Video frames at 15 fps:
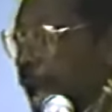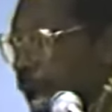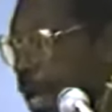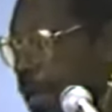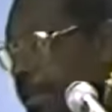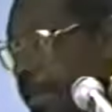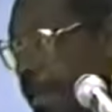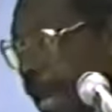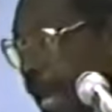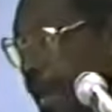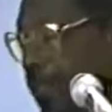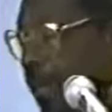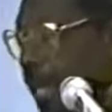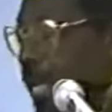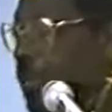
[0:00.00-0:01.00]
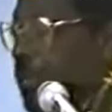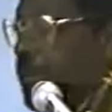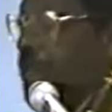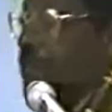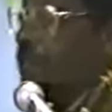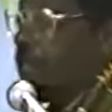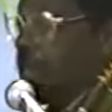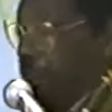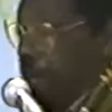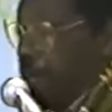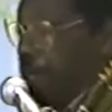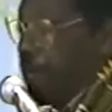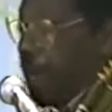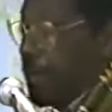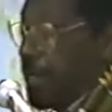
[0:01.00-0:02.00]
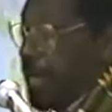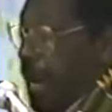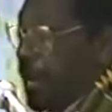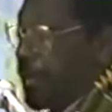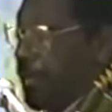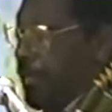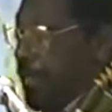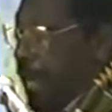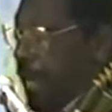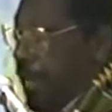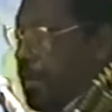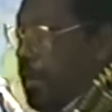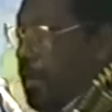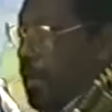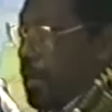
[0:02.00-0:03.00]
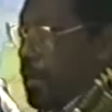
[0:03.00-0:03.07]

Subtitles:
and have led to the situation where we are today,